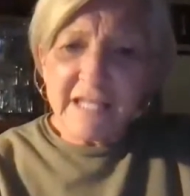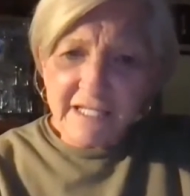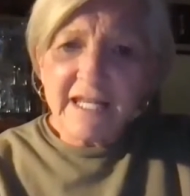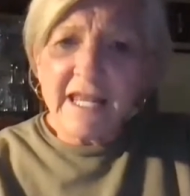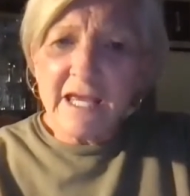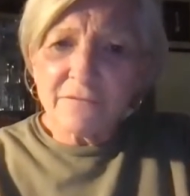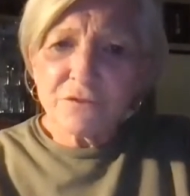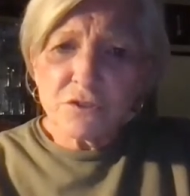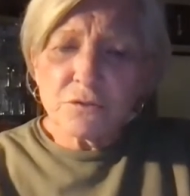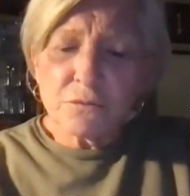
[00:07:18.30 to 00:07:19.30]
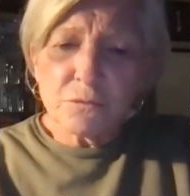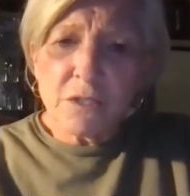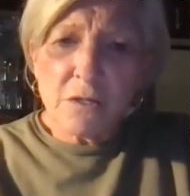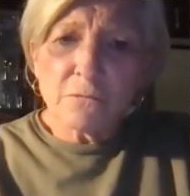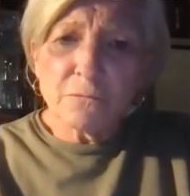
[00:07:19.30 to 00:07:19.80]
then have to
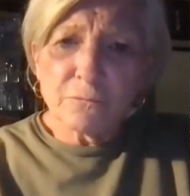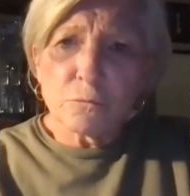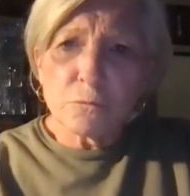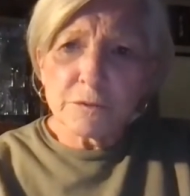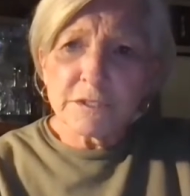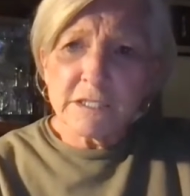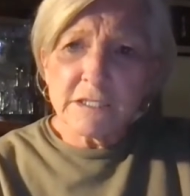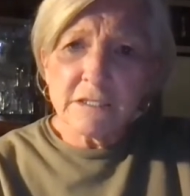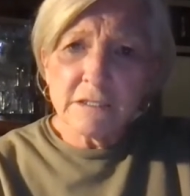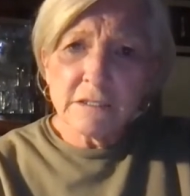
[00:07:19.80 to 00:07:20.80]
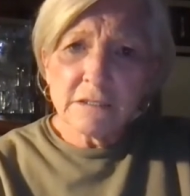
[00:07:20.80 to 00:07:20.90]
go for the